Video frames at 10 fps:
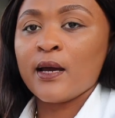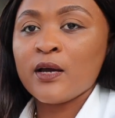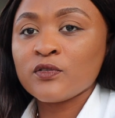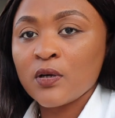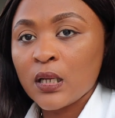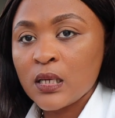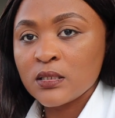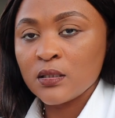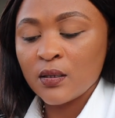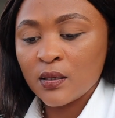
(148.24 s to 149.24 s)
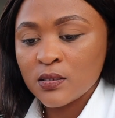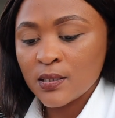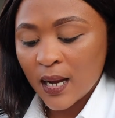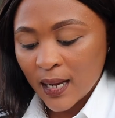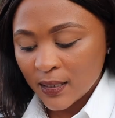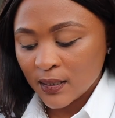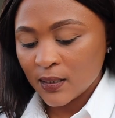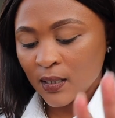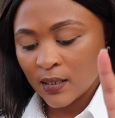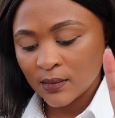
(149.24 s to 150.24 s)
I have not eaten the
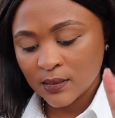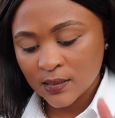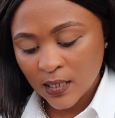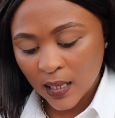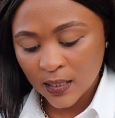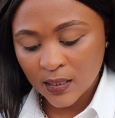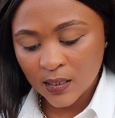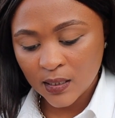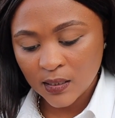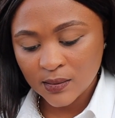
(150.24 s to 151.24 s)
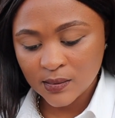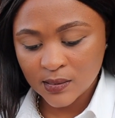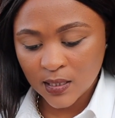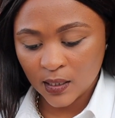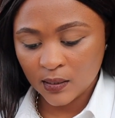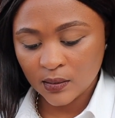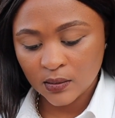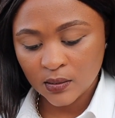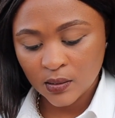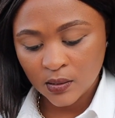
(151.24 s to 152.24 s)
entire, entire day.
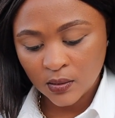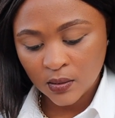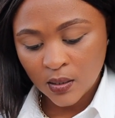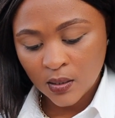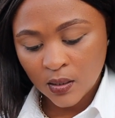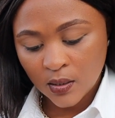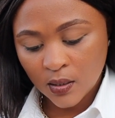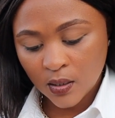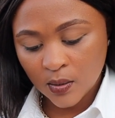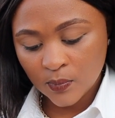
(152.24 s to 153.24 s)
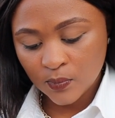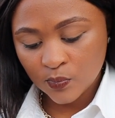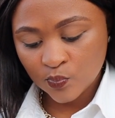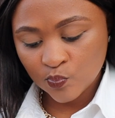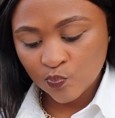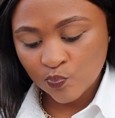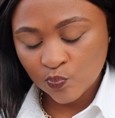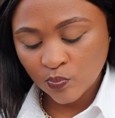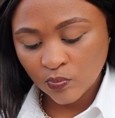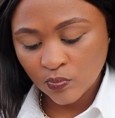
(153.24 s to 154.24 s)
I'm, um, I'm
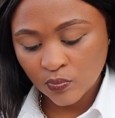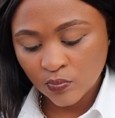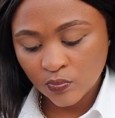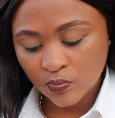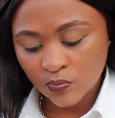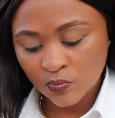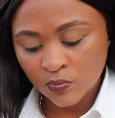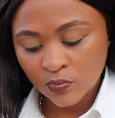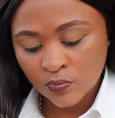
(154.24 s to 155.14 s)
gonna have a coffee.